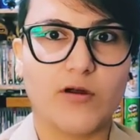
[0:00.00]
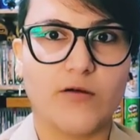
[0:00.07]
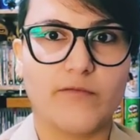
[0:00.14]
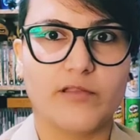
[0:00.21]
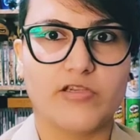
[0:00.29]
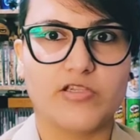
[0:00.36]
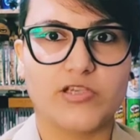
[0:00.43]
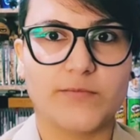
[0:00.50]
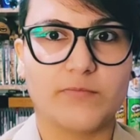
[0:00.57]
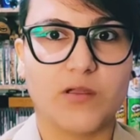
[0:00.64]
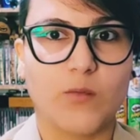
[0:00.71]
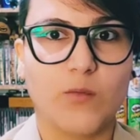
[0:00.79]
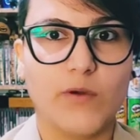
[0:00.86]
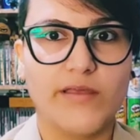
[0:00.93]
of the ship
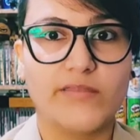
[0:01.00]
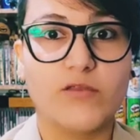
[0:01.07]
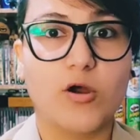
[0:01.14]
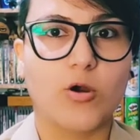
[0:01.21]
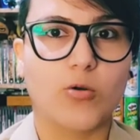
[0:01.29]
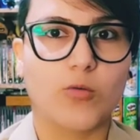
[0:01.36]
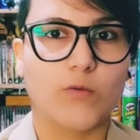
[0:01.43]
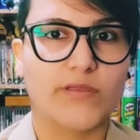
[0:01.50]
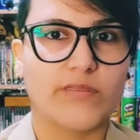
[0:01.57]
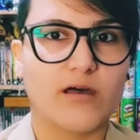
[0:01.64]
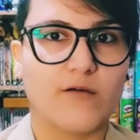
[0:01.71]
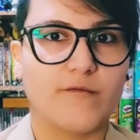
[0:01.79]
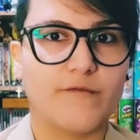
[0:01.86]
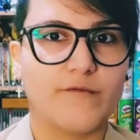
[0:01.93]
with or
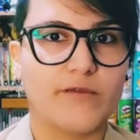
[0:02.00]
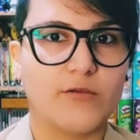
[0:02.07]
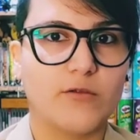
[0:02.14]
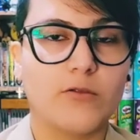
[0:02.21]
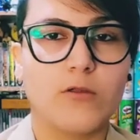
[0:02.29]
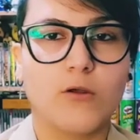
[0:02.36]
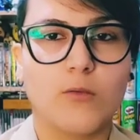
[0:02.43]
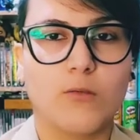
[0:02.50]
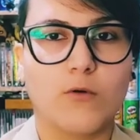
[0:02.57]
without fuel,